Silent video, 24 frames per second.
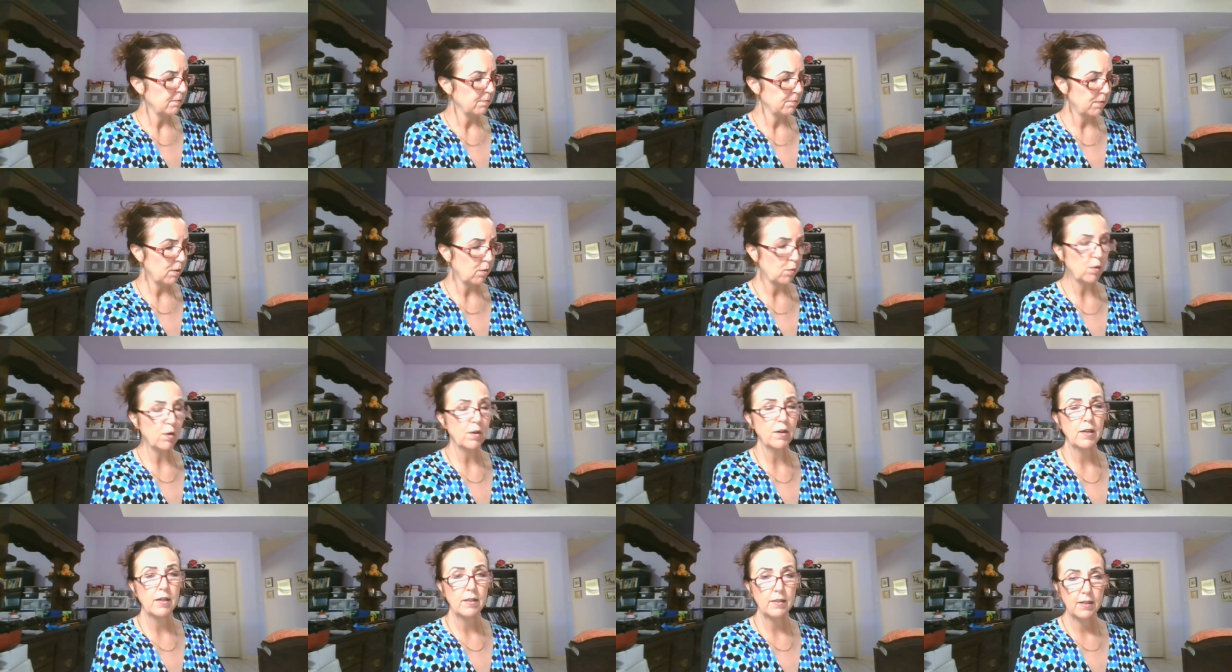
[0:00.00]
but
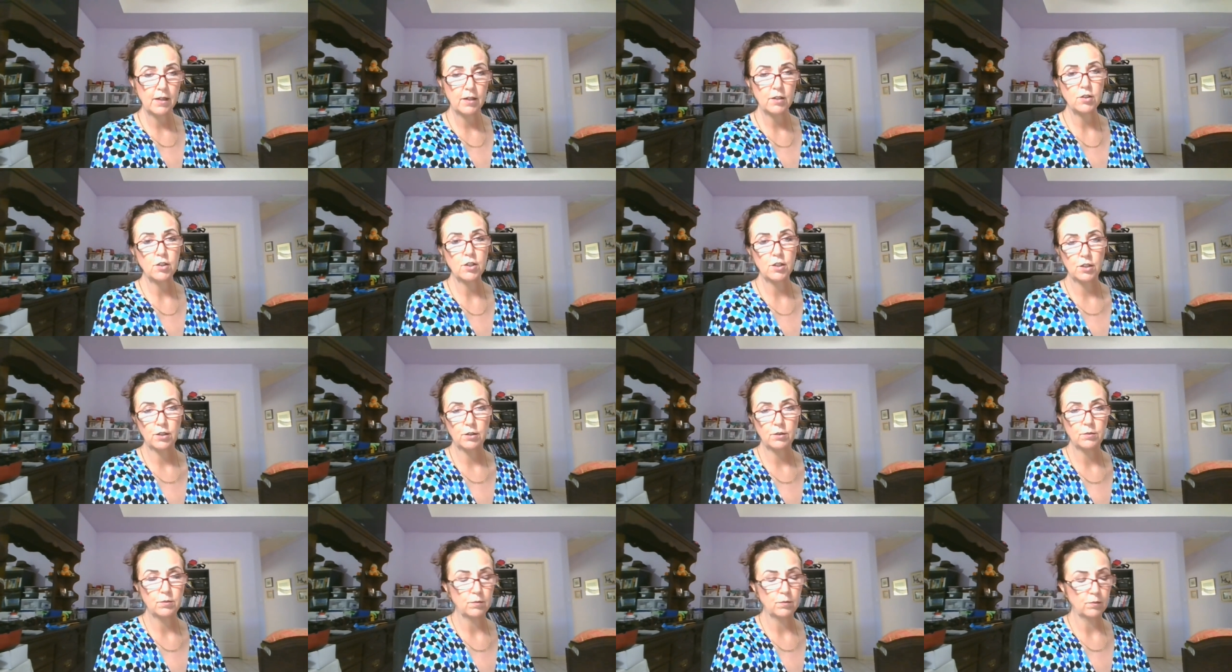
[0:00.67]
we're getting there
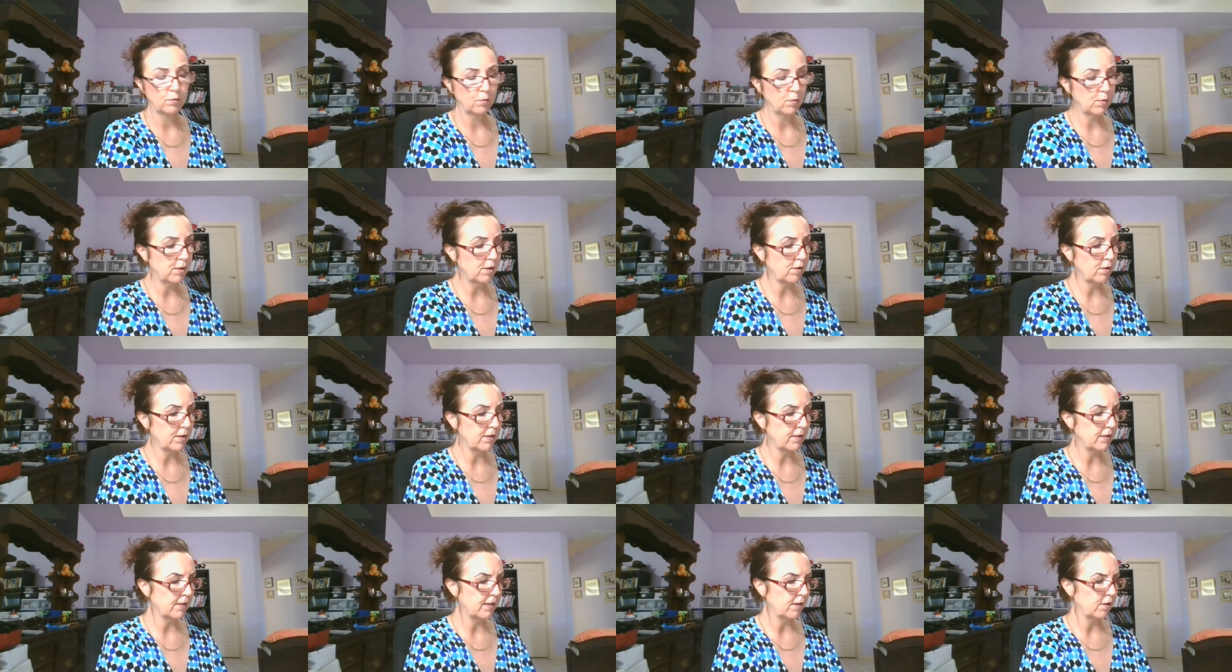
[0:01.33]
too. We are
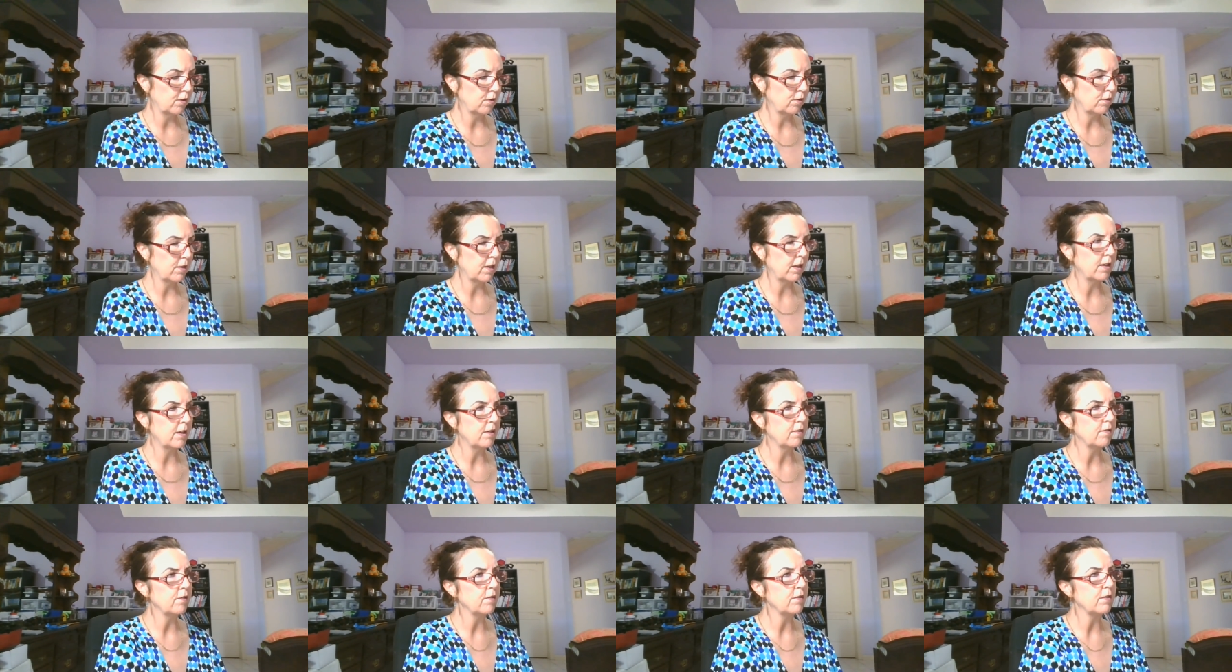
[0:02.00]
getting there.
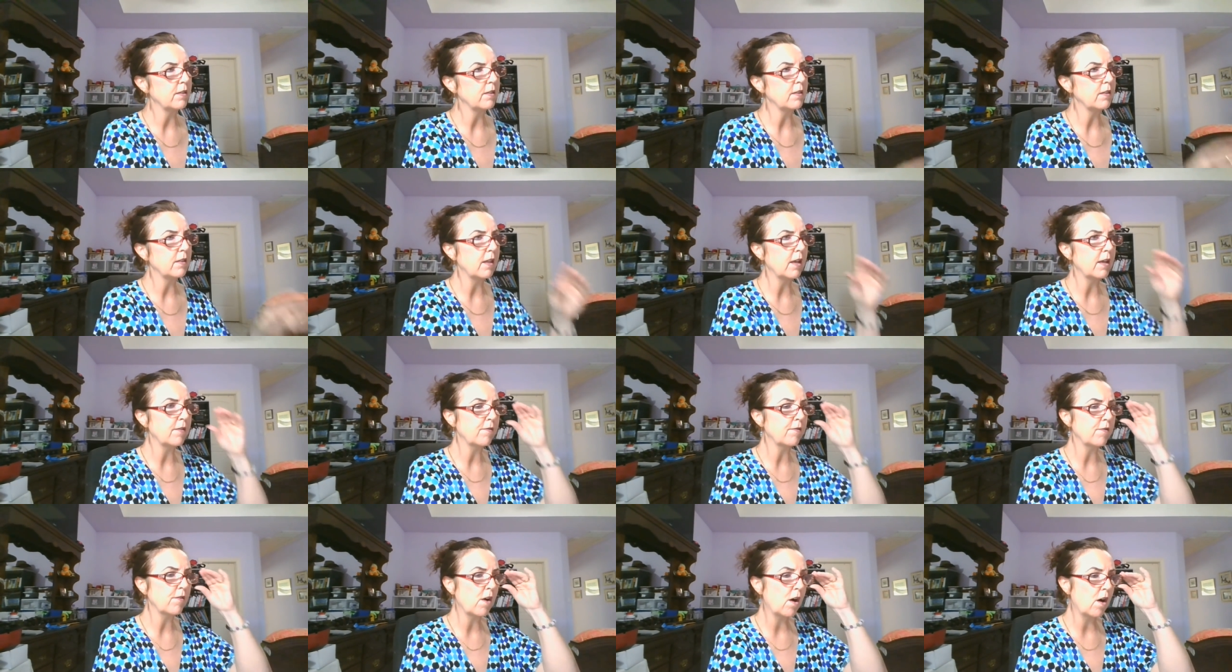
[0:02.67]
They they
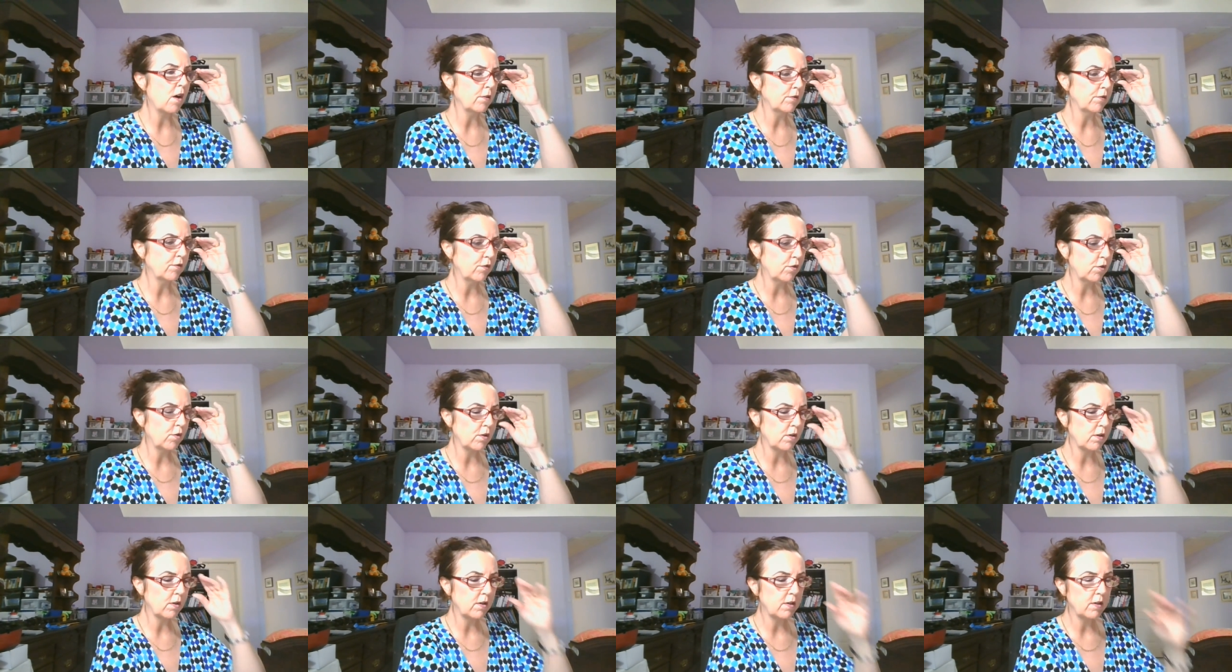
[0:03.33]
called
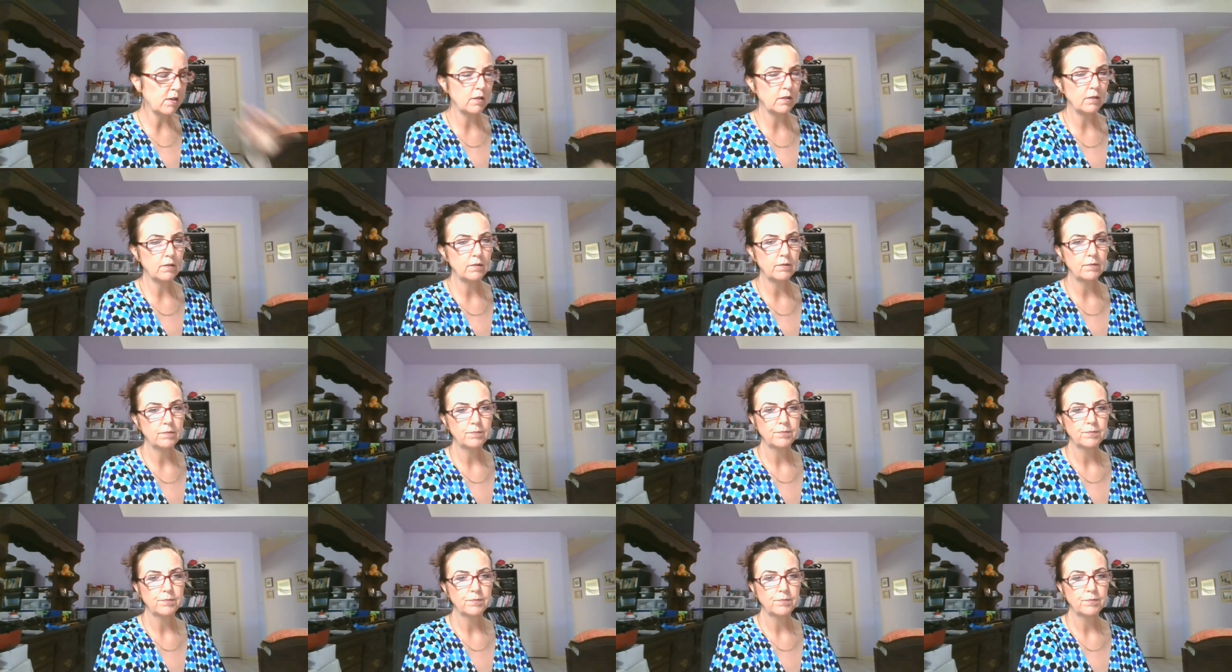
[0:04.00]
for uh,